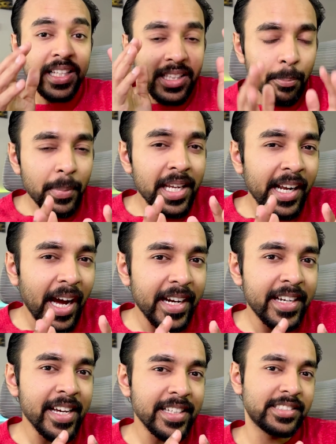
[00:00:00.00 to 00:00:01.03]
The main
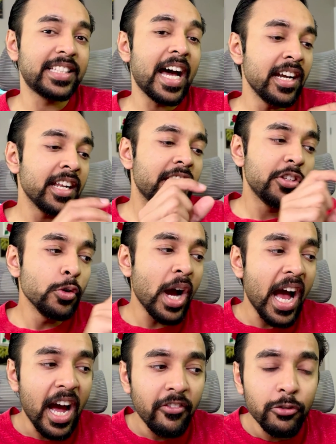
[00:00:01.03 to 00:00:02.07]
idea is that you
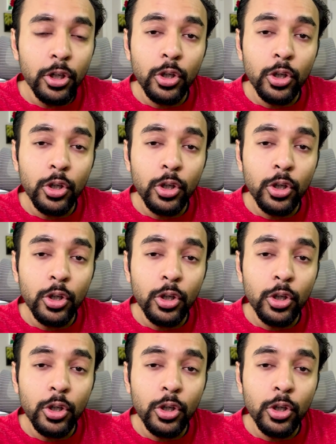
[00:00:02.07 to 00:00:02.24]
have to